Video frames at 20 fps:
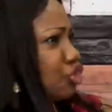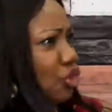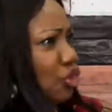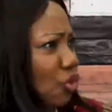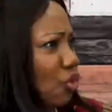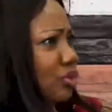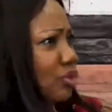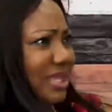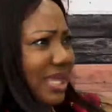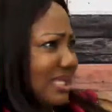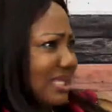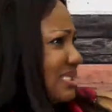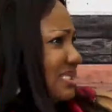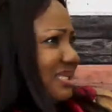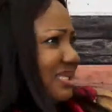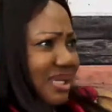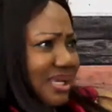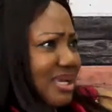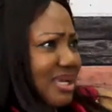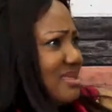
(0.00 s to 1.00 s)
sure that
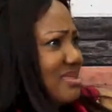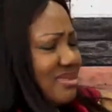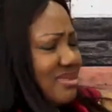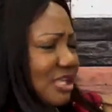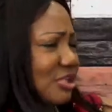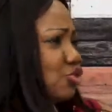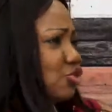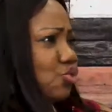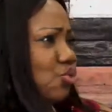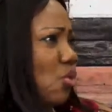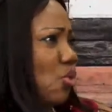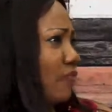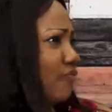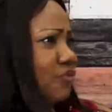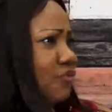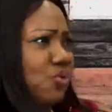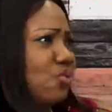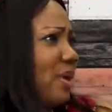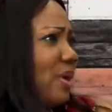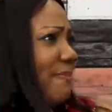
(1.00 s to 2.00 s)
the two
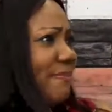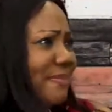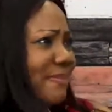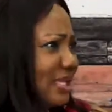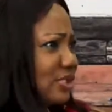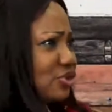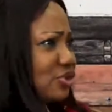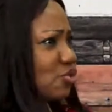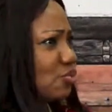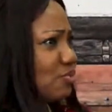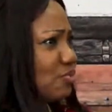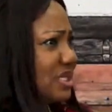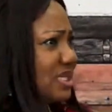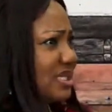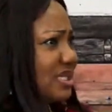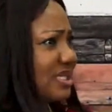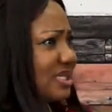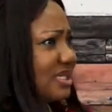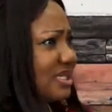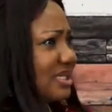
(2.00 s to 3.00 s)
of you were meant to
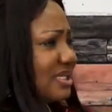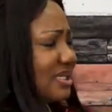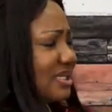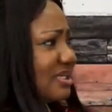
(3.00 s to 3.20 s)
be.